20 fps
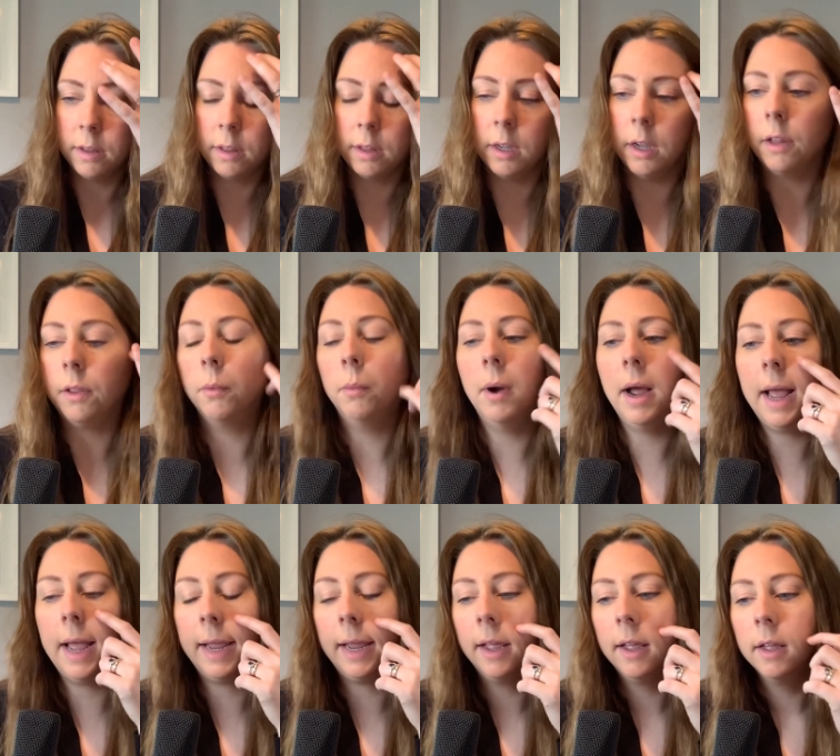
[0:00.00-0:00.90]
the other
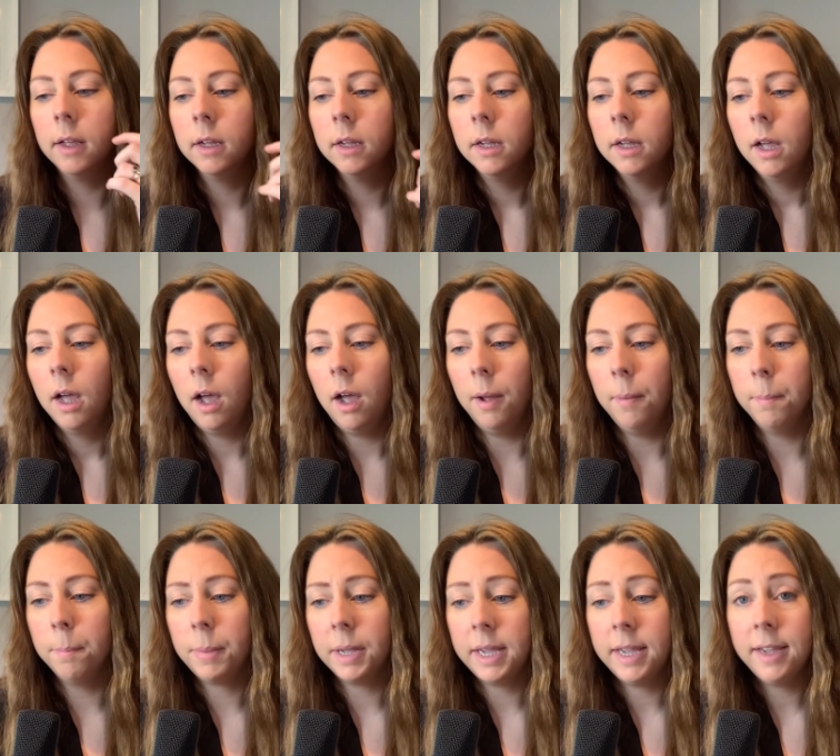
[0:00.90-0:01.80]
way.
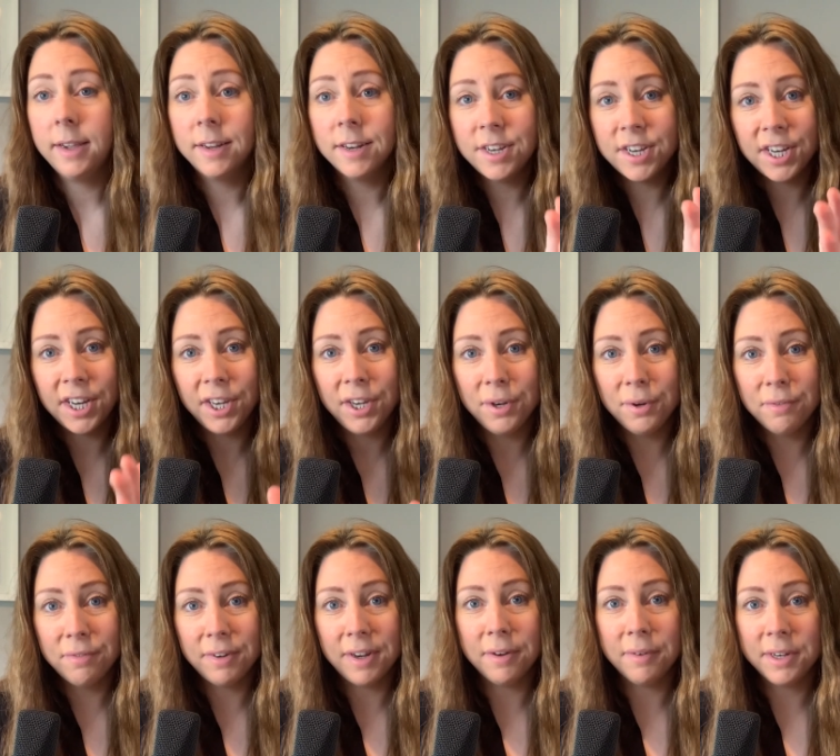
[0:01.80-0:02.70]
Um, but he
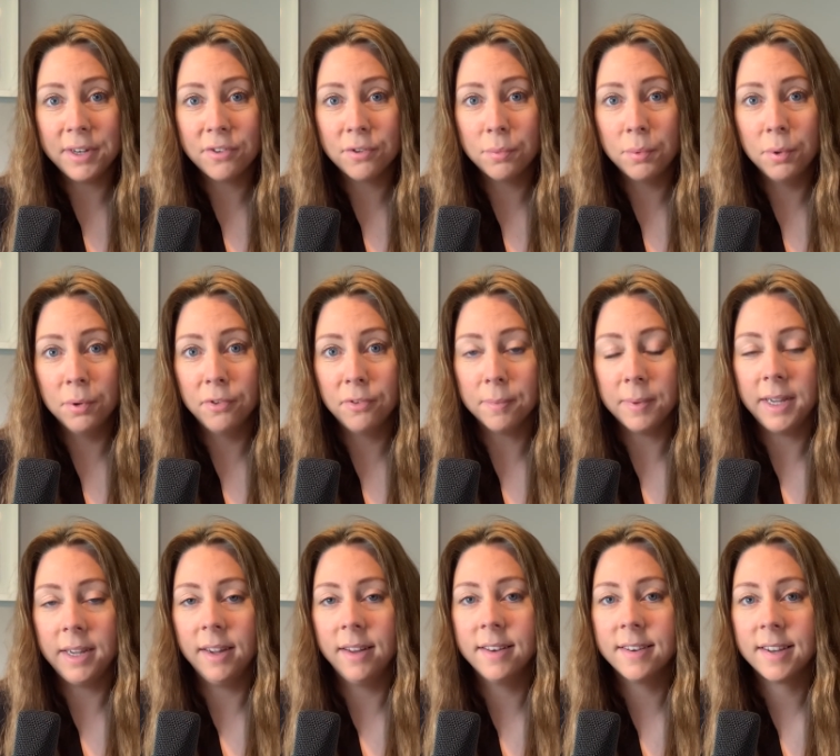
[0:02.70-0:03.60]
continued veering towards
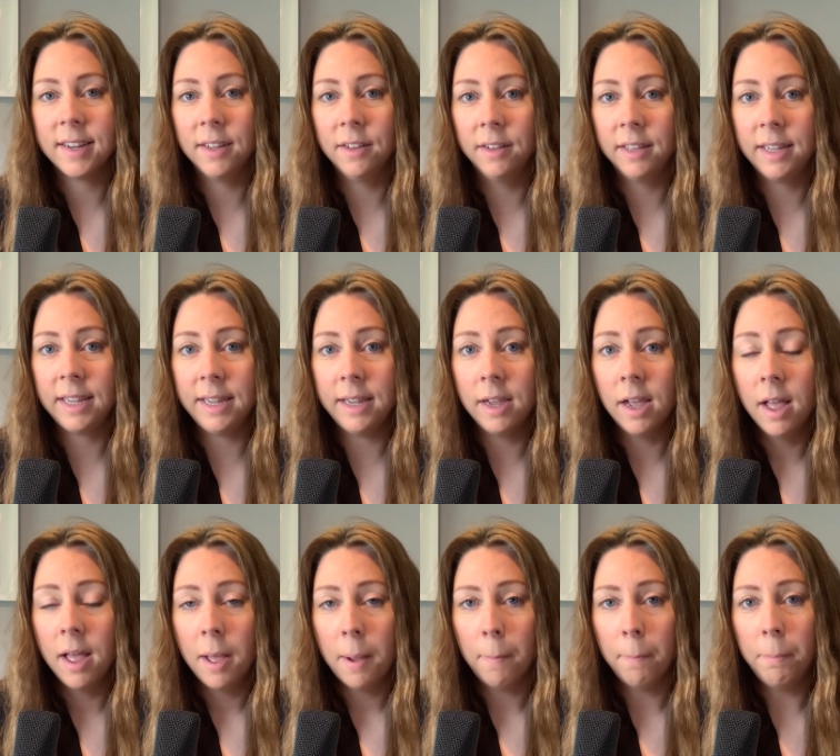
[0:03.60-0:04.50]
me until he
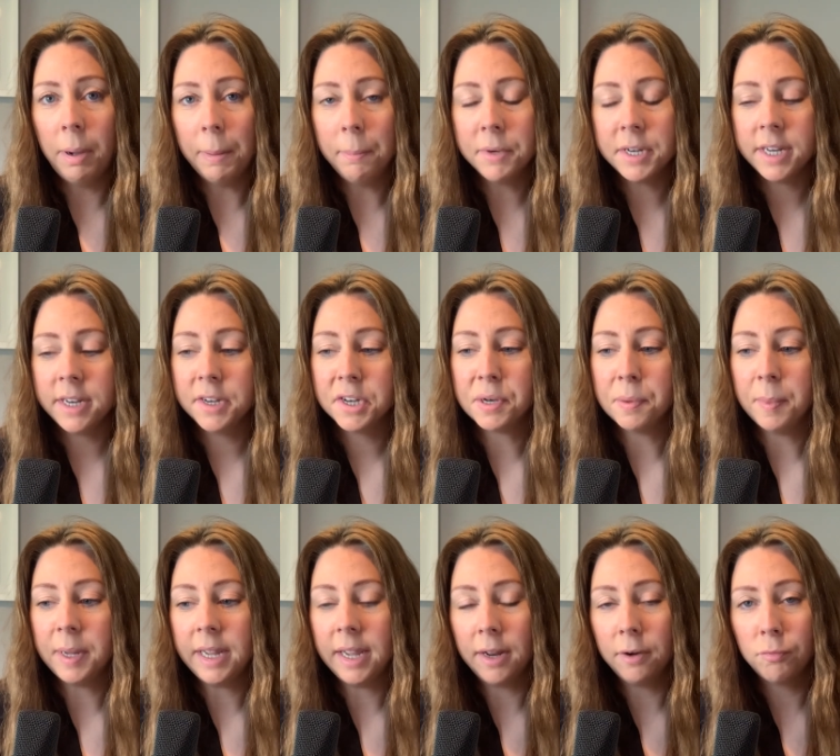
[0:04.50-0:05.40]
bumped into
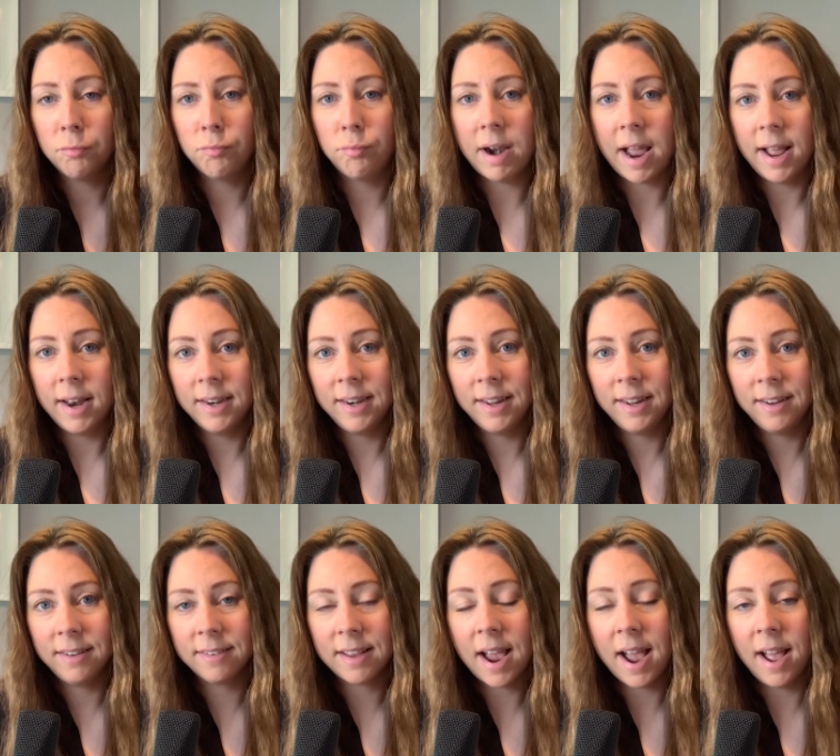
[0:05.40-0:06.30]
me and ran
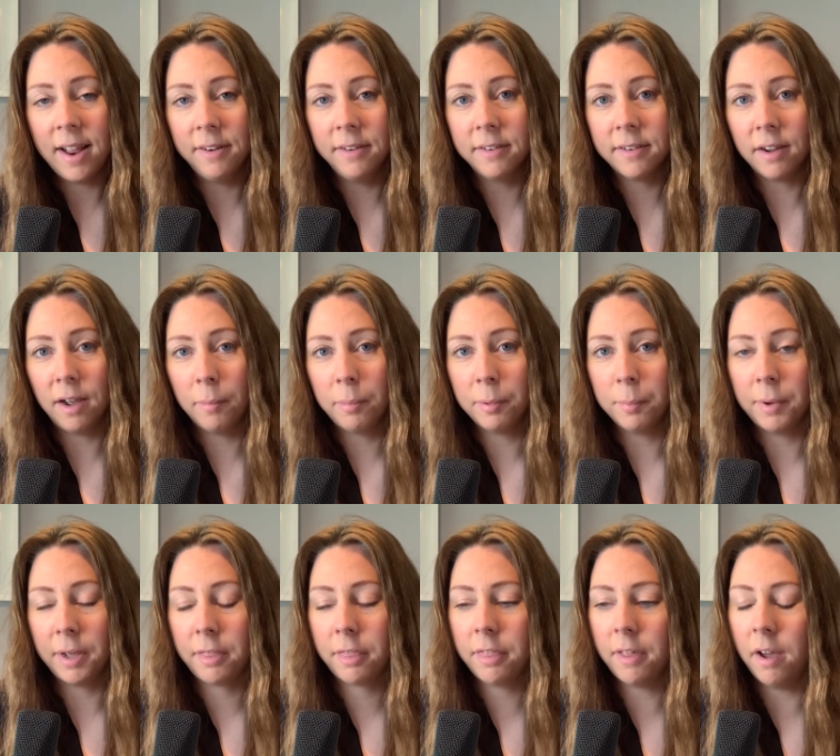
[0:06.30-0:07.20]
his hand up
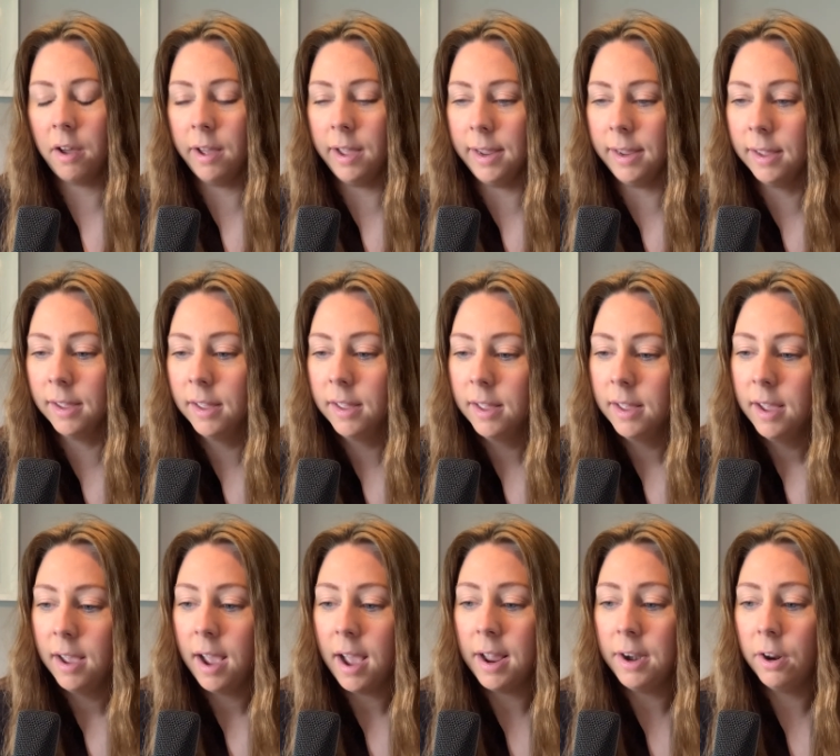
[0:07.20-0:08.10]
my thigh.
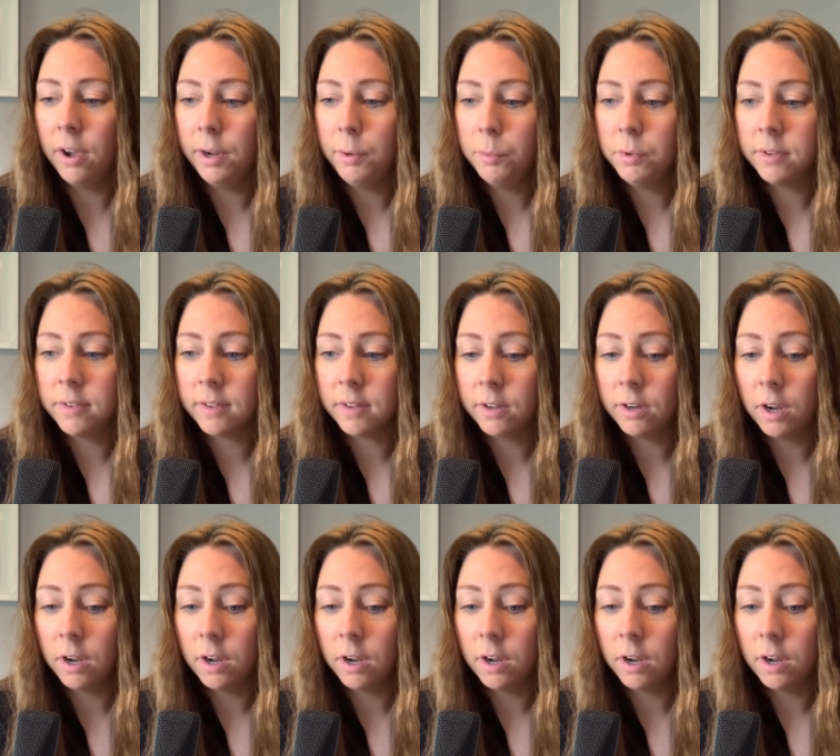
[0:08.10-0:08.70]
And I was